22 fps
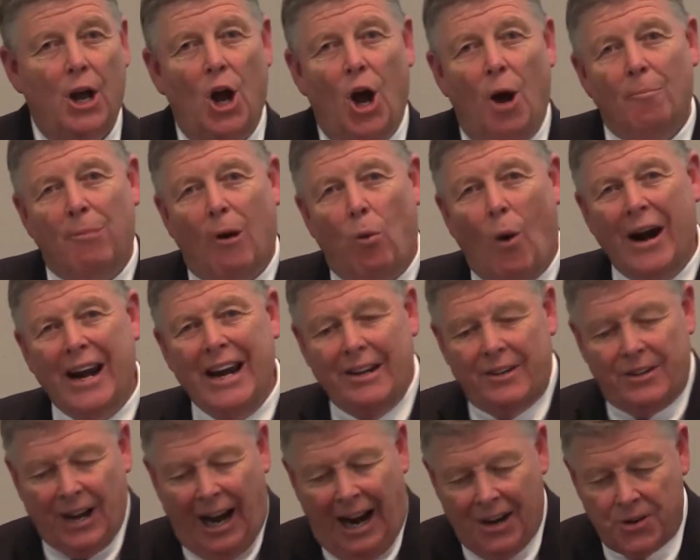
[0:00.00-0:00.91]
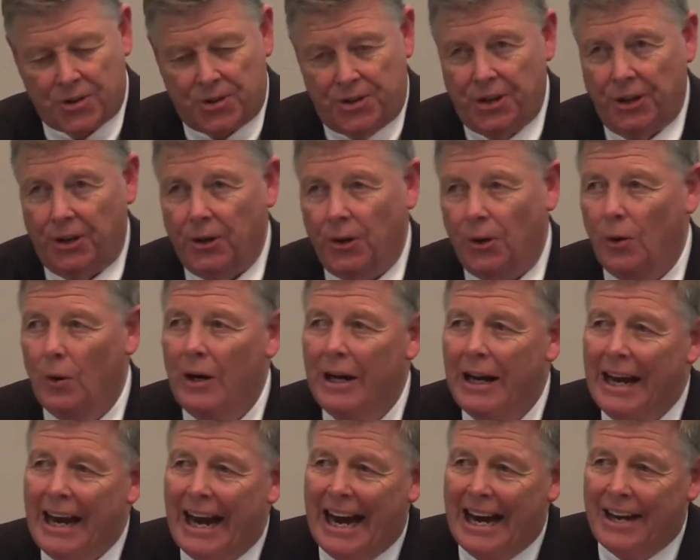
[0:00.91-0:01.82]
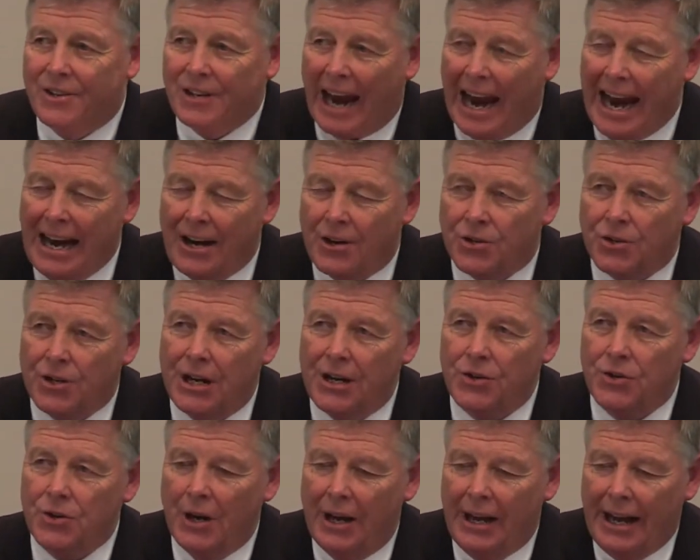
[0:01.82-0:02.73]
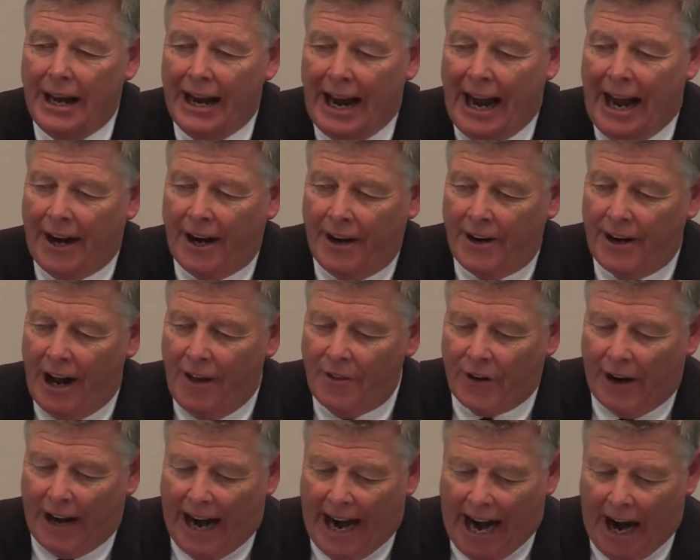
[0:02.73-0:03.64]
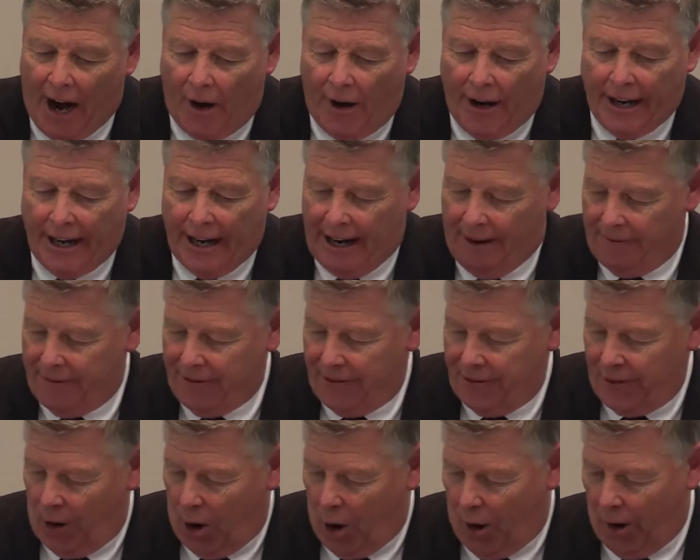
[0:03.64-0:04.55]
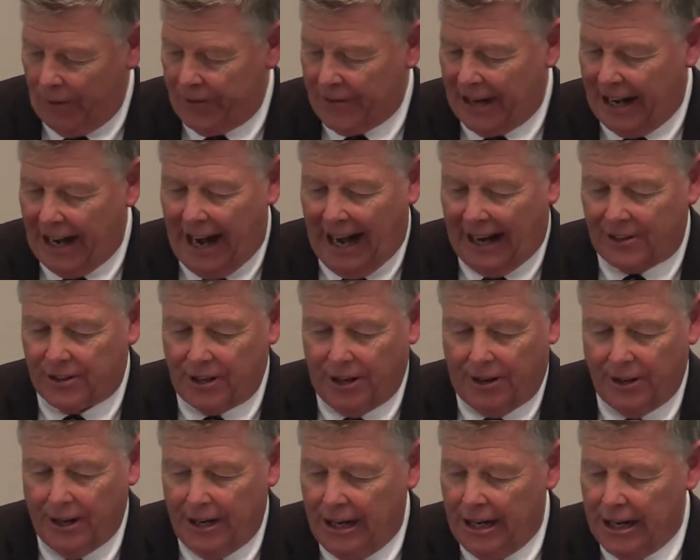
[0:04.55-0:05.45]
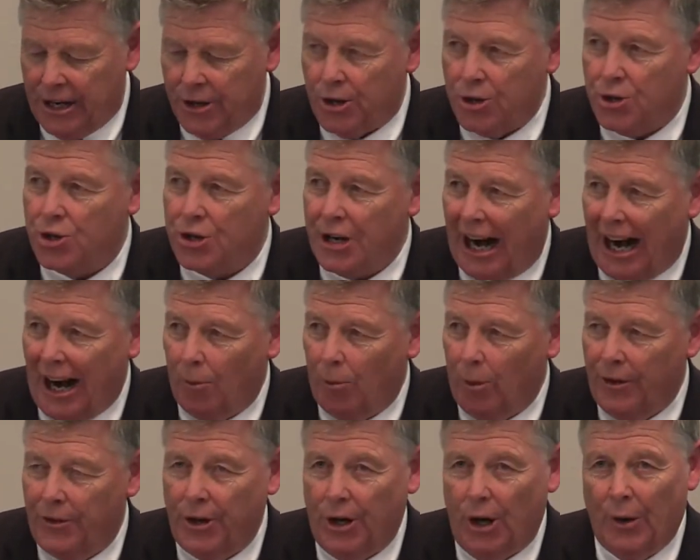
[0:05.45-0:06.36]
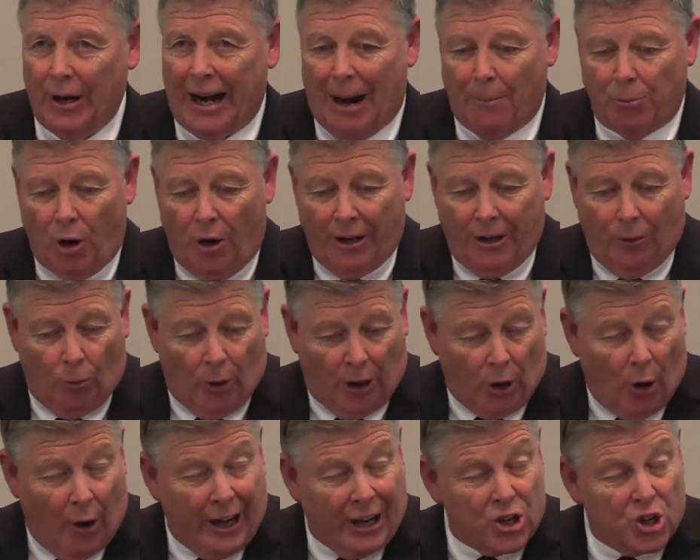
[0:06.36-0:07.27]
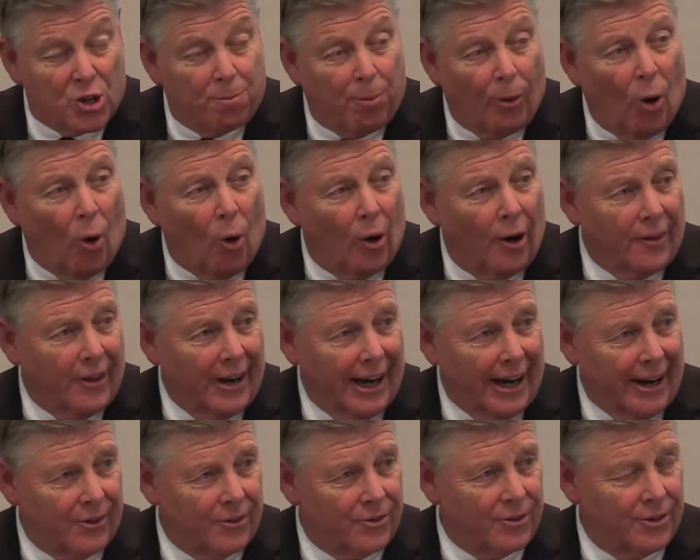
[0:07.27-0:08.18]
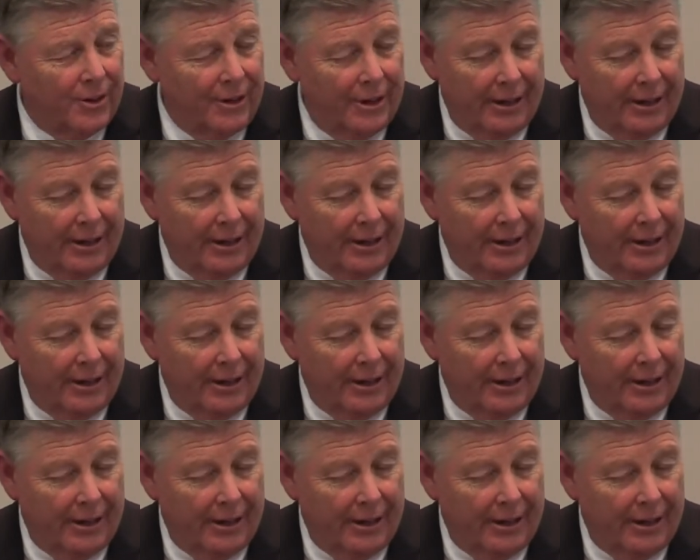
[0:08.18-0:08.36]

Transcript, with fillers: But what he does do, he takes us in another area of thought that I'd like to, to share with you, and I'm going to, we're going to explore this.